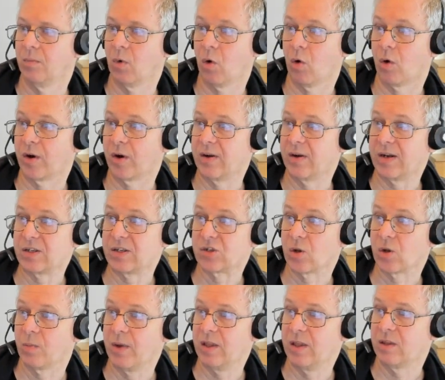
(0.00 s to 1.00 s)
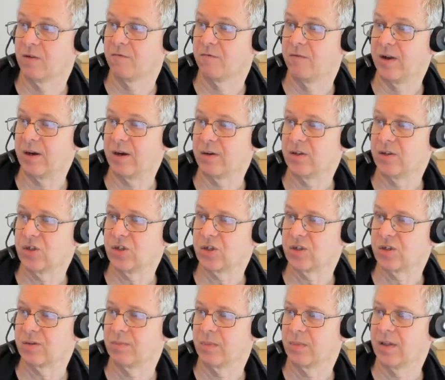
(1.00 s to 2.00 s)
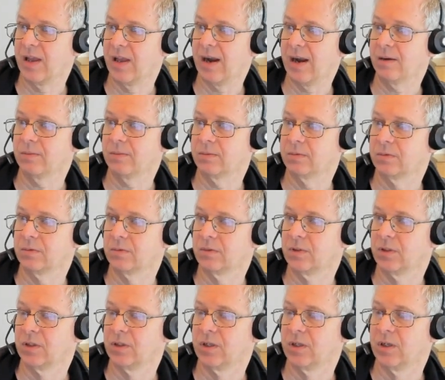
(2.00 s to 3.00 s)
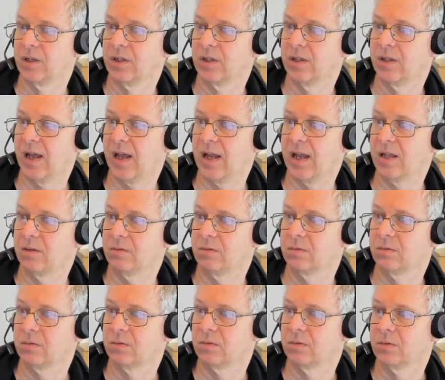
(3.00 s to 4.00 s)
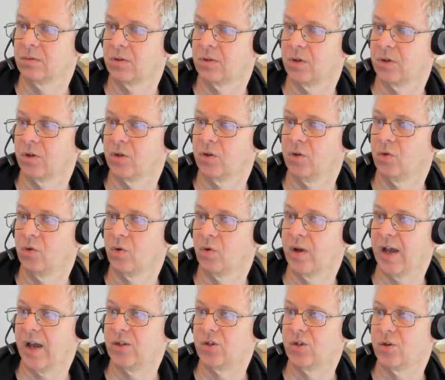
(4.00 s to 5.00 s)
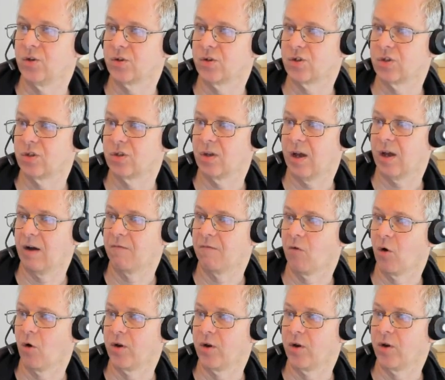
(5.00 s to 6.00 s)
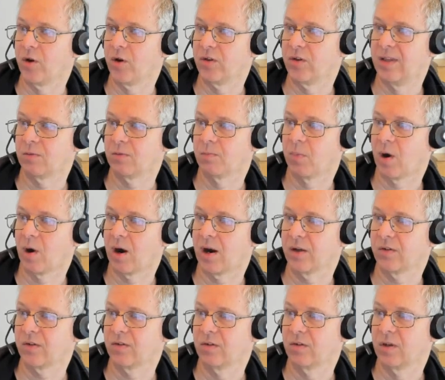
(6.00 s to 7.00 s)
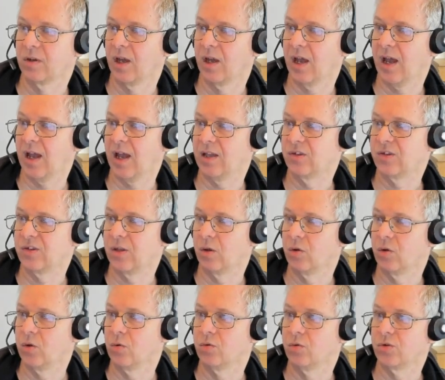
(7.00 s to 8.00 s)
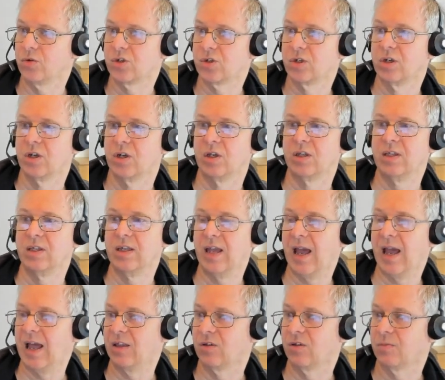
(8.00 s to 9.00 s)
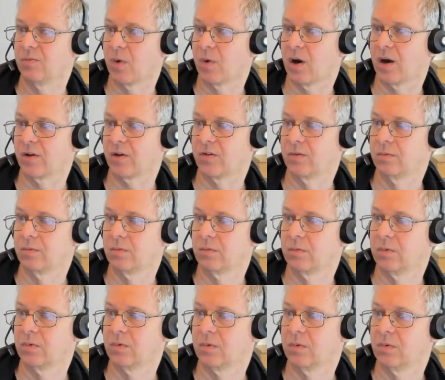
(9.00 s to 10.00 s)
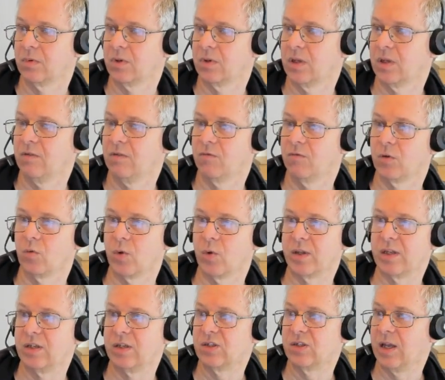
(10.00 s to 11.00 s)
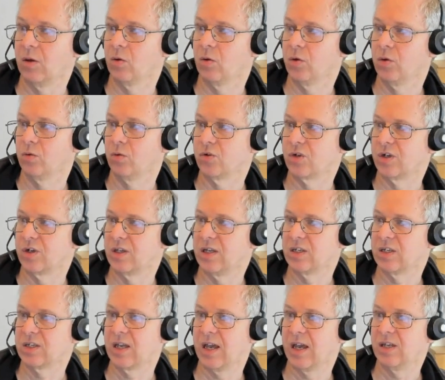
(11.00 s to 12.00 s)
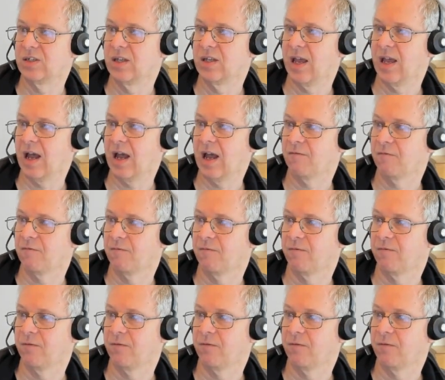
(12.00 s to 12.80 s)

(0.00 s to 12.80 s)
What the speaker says: or there is some interference there, then you can just avoid that part and still use the end part, even with a single user. In this case, we have